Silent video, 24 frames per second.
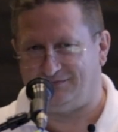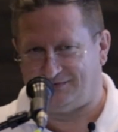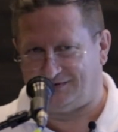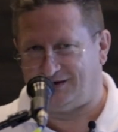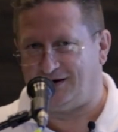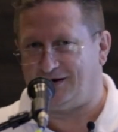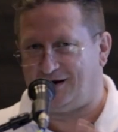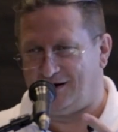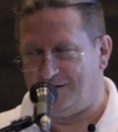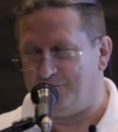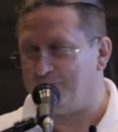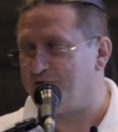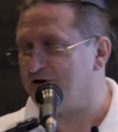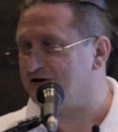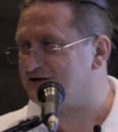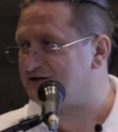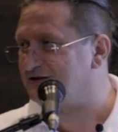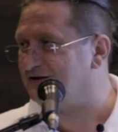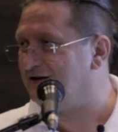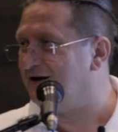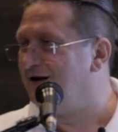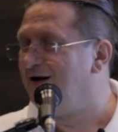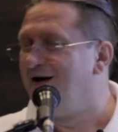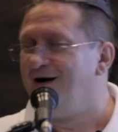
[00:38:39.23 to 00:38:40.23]
like in
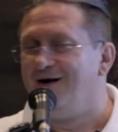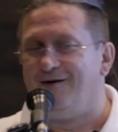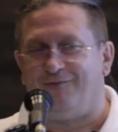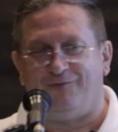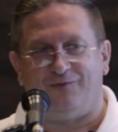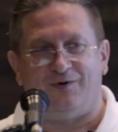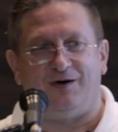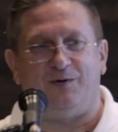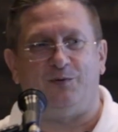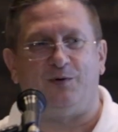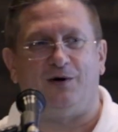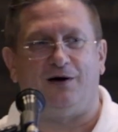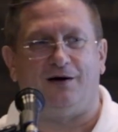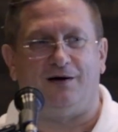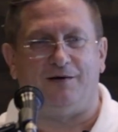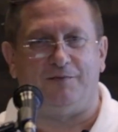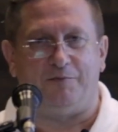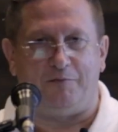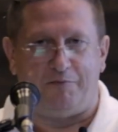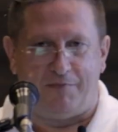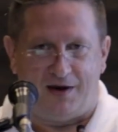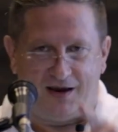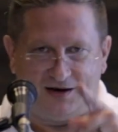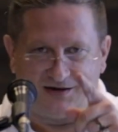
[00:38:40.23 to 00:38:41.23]
person, we
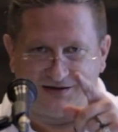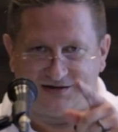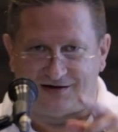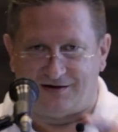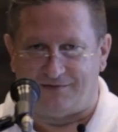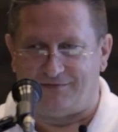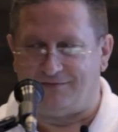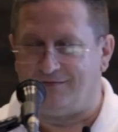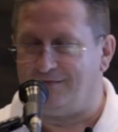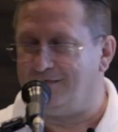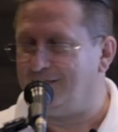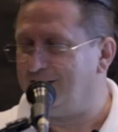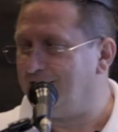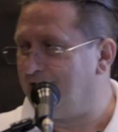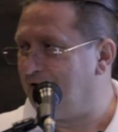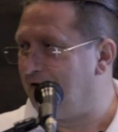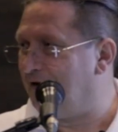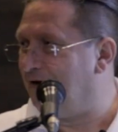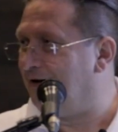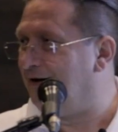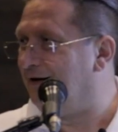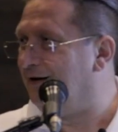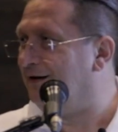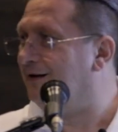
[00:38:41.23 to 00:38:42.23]
will make some
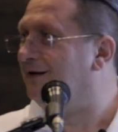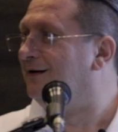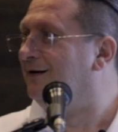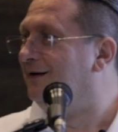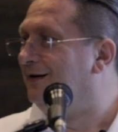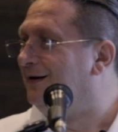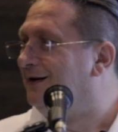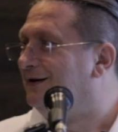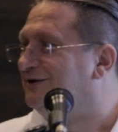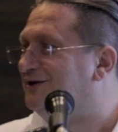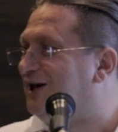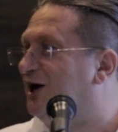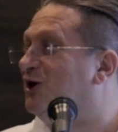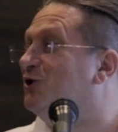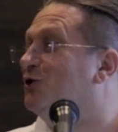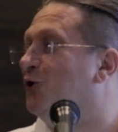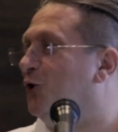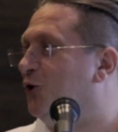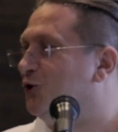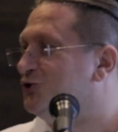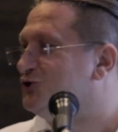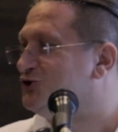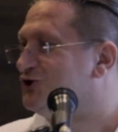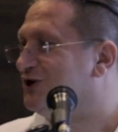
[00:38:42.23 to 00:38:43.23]

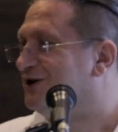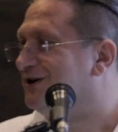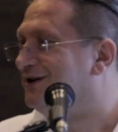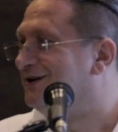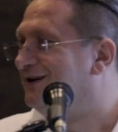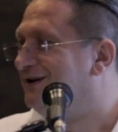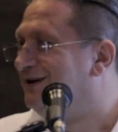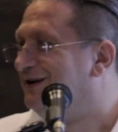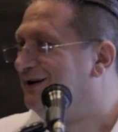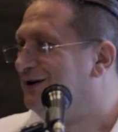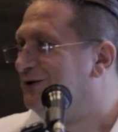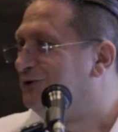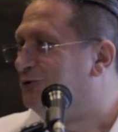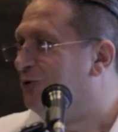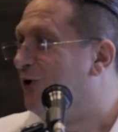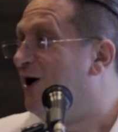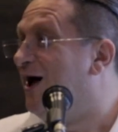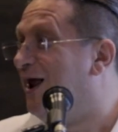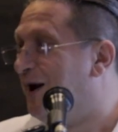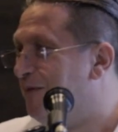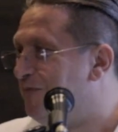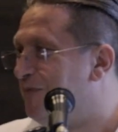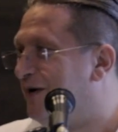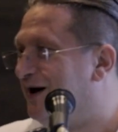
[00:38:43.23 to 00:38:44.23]
technology to
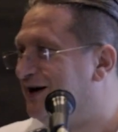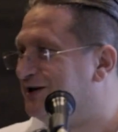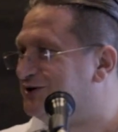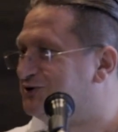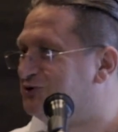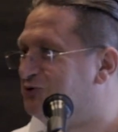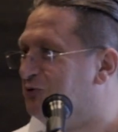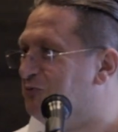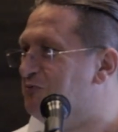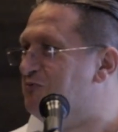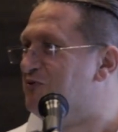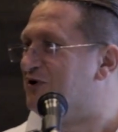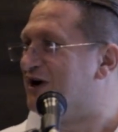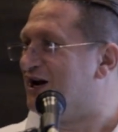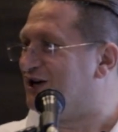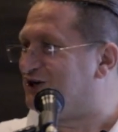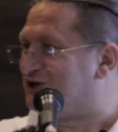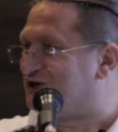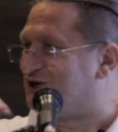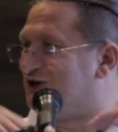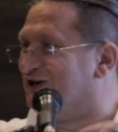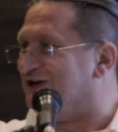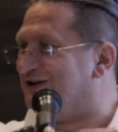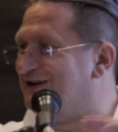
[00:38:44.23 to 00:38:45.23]
help us to
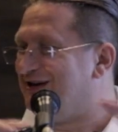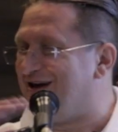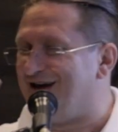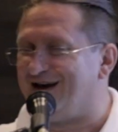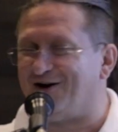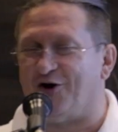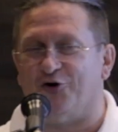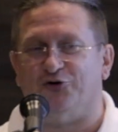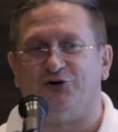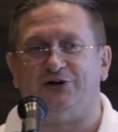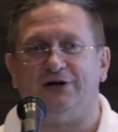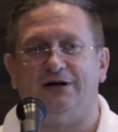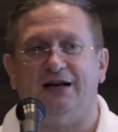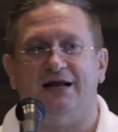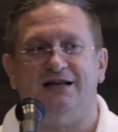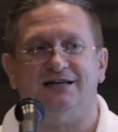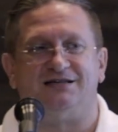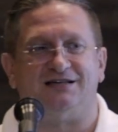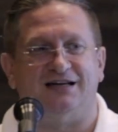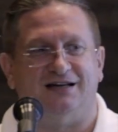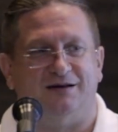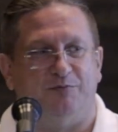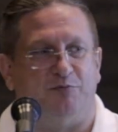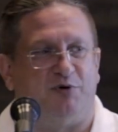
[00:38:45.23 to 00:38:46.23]
bridge the
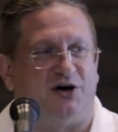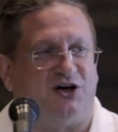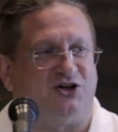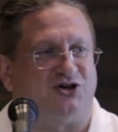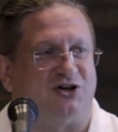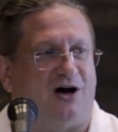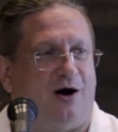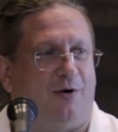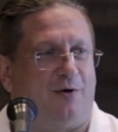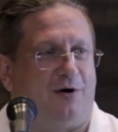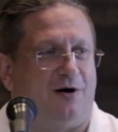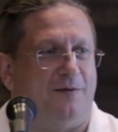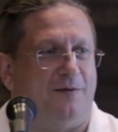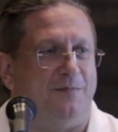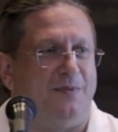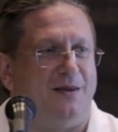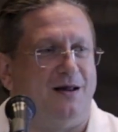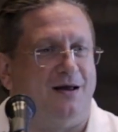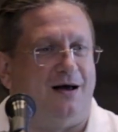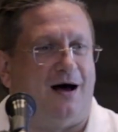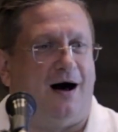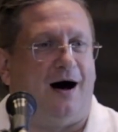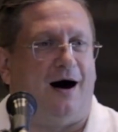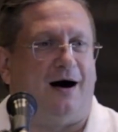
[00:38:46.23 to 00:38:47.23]
continents and bridge our
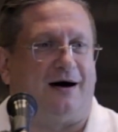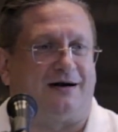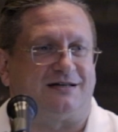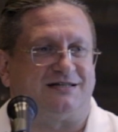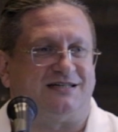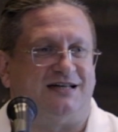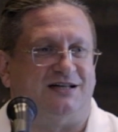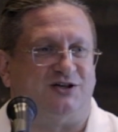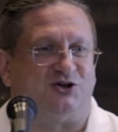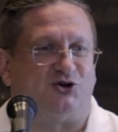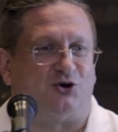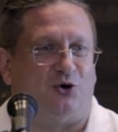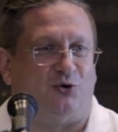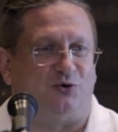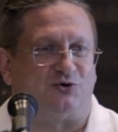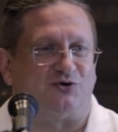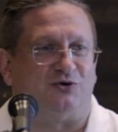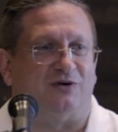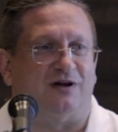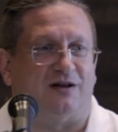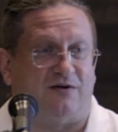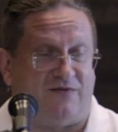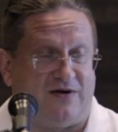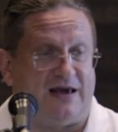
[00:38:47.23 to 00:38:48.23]
hearts and souls
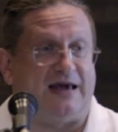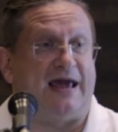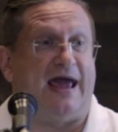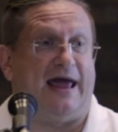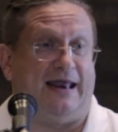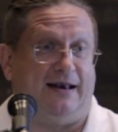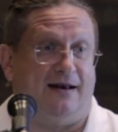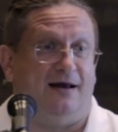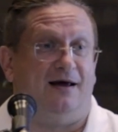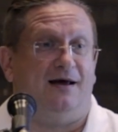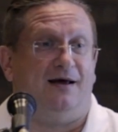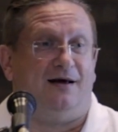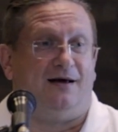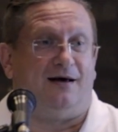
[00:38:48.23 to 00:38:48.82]
so that we can